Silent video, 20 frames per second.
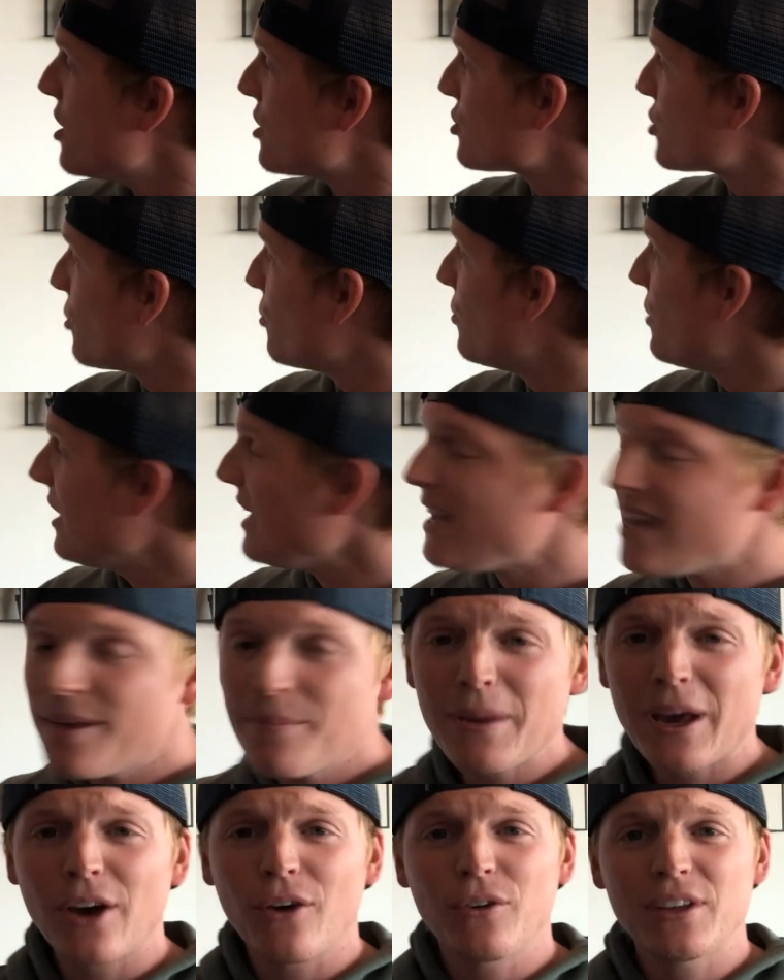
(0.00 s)
So
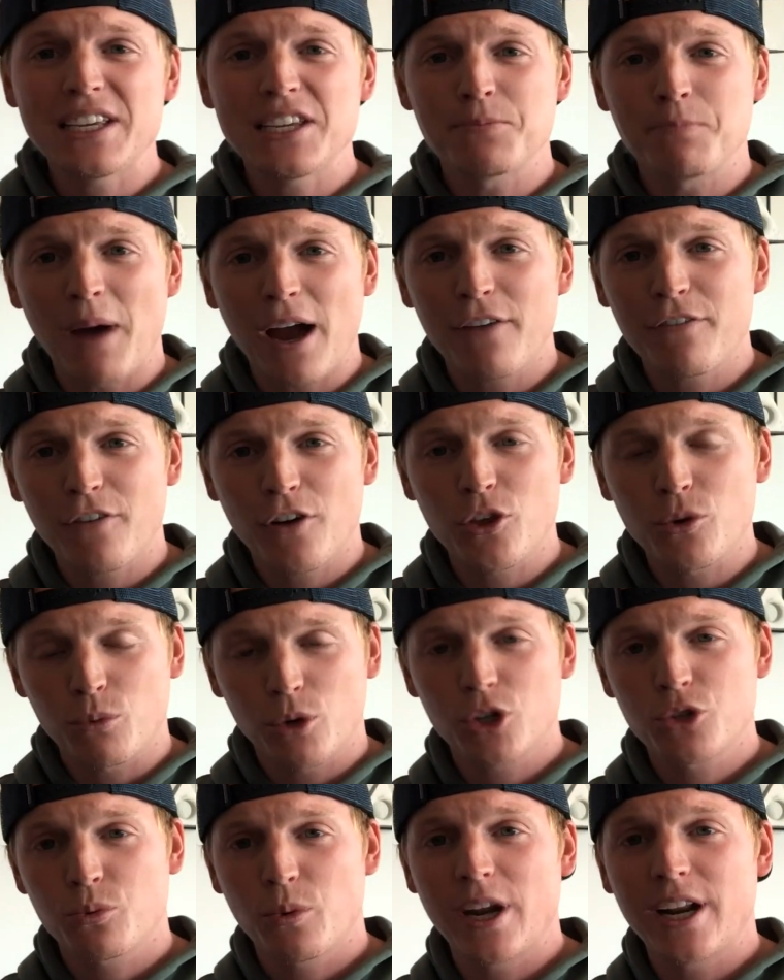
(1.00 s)
email is by far the
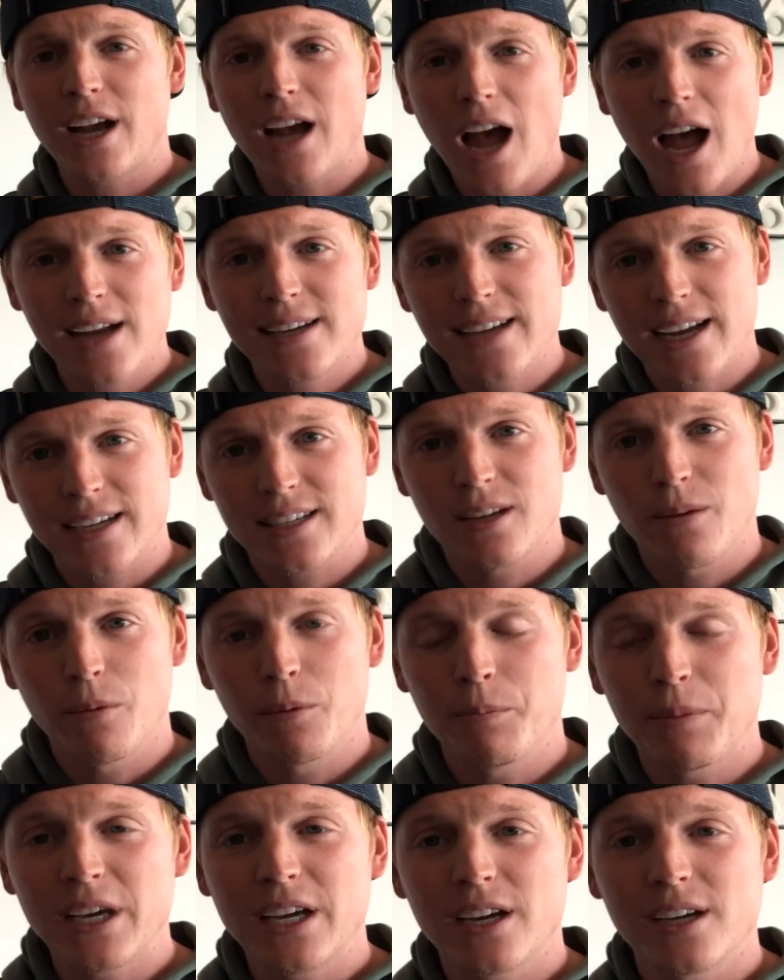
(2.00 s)
worst way to contact
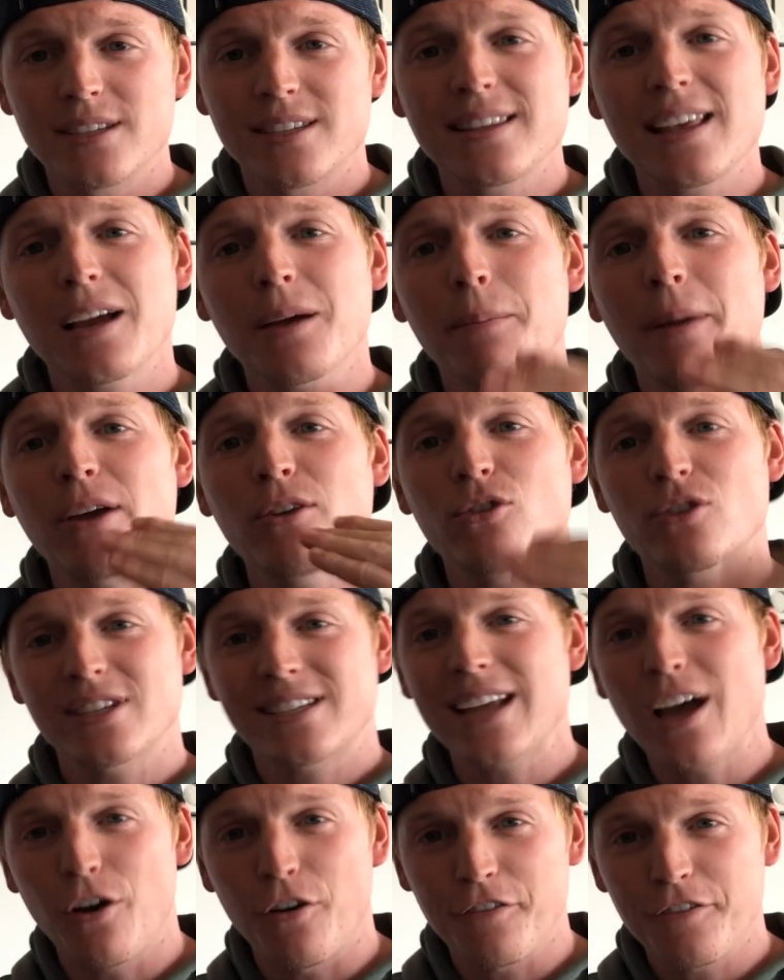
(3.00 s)
someone because think about
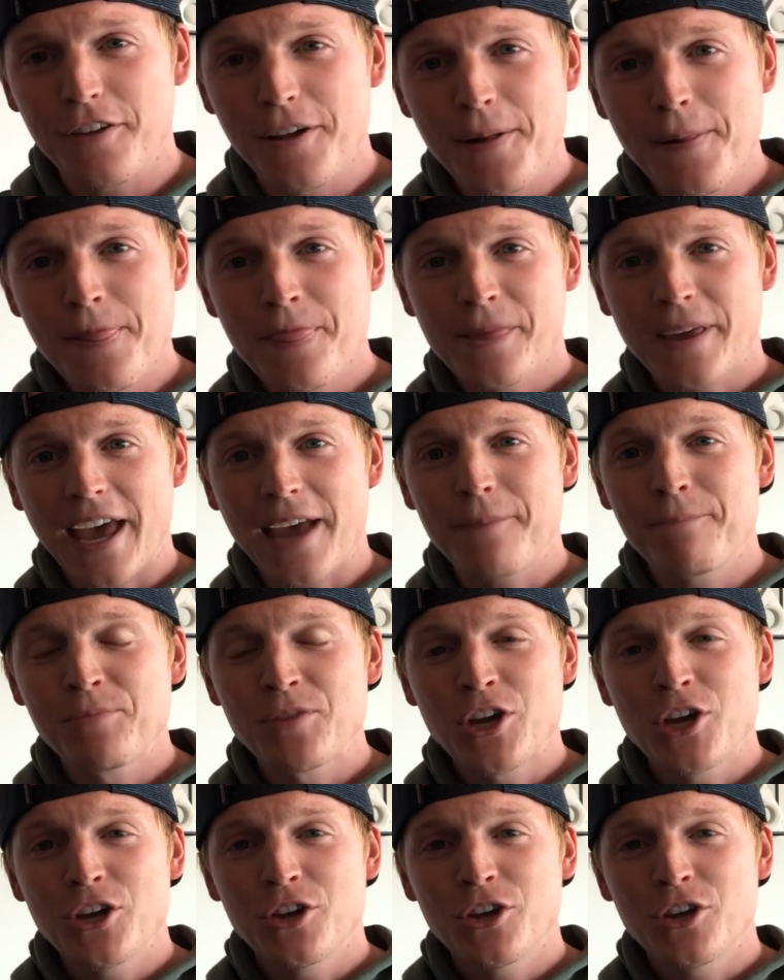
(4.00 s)
yourself, okay?